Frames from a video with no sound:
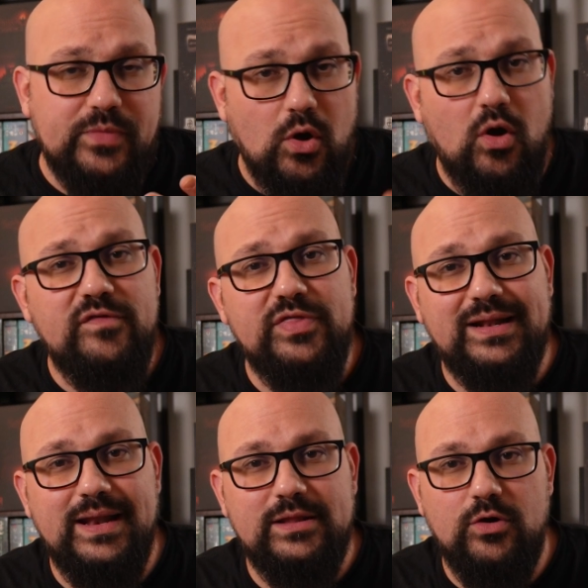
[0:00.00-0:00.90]
of
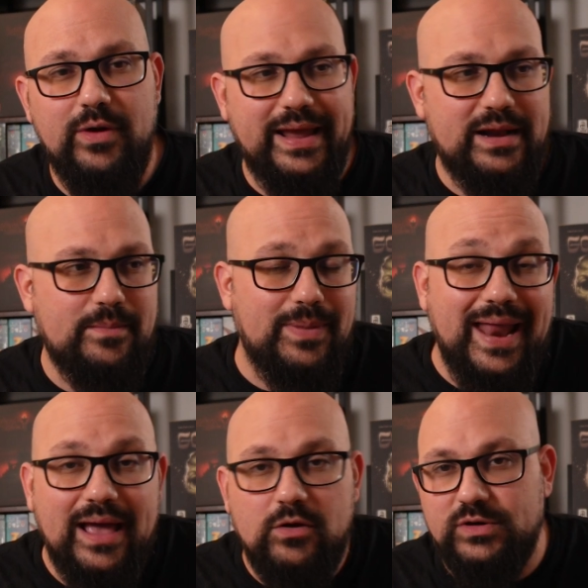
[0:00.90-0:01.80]
that leader in
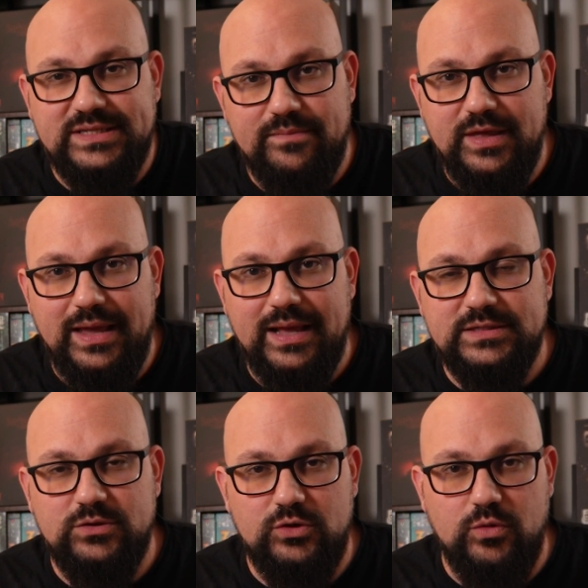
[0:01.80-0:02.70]
black or something else,
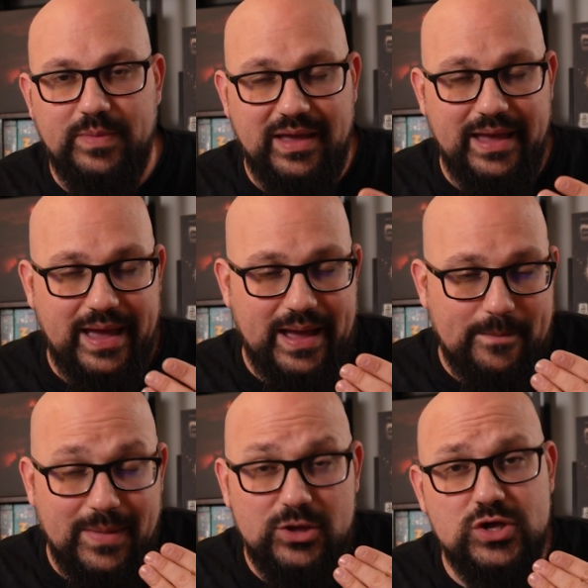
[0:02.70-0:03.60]
so it will be
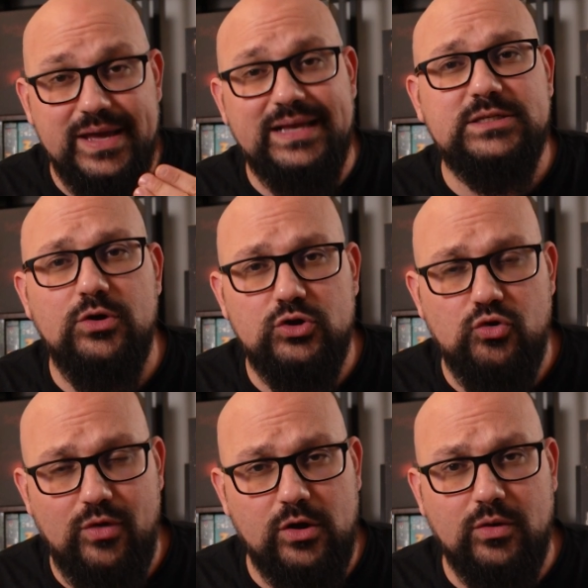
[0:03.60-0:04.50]
much easier to
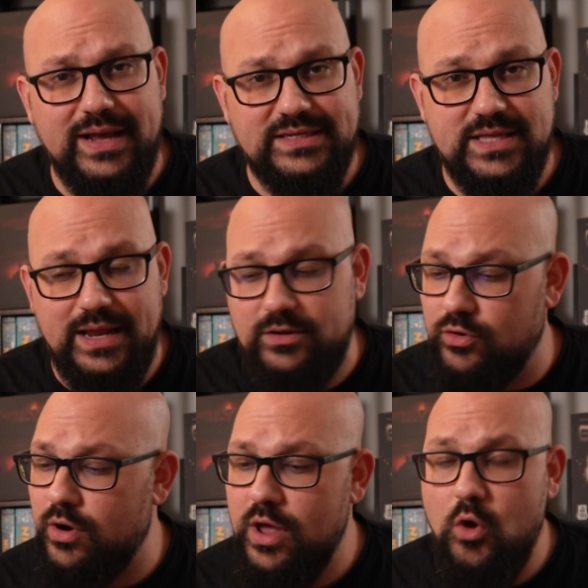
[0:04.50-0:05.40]
recognize the
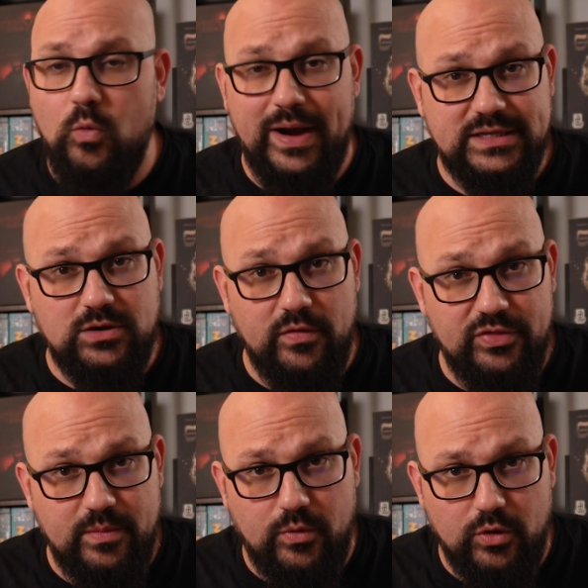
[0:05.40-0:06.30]
leader when it's on
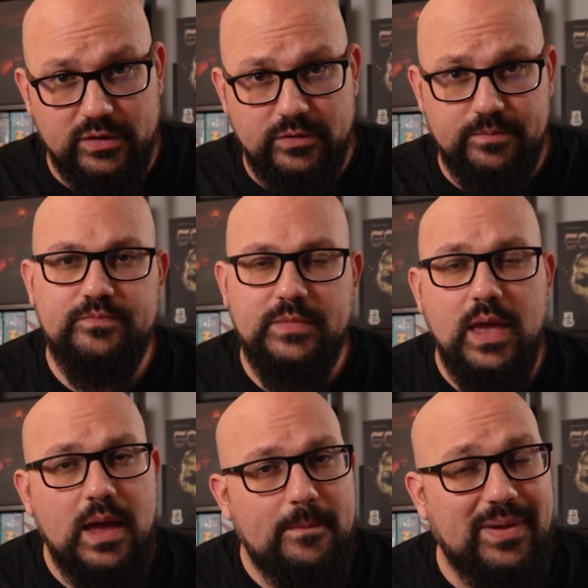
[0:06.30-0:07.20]
the board.
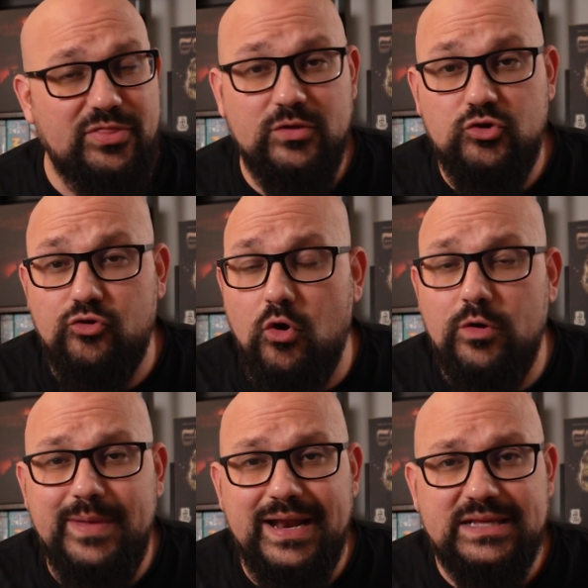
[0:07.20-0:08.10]
But the
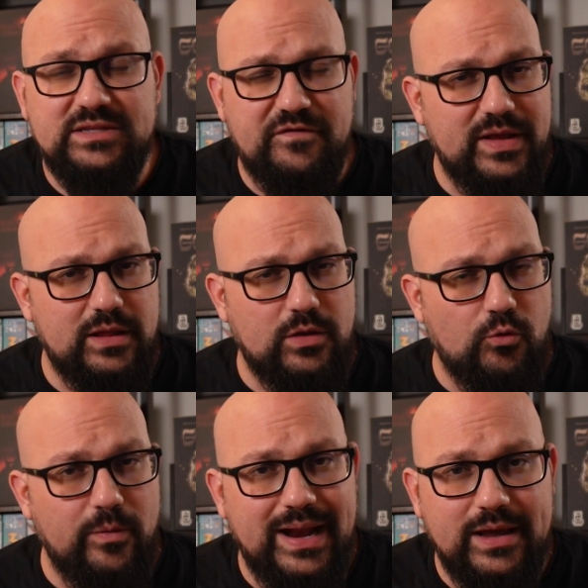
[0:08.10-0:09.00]
drone minis feel
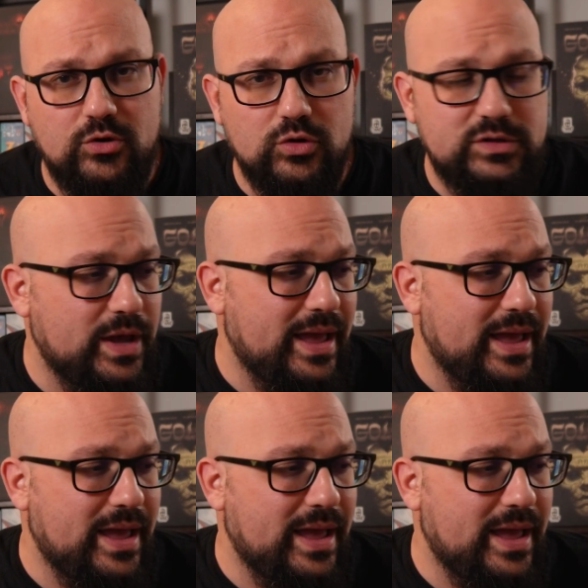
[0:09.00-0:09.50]
really good.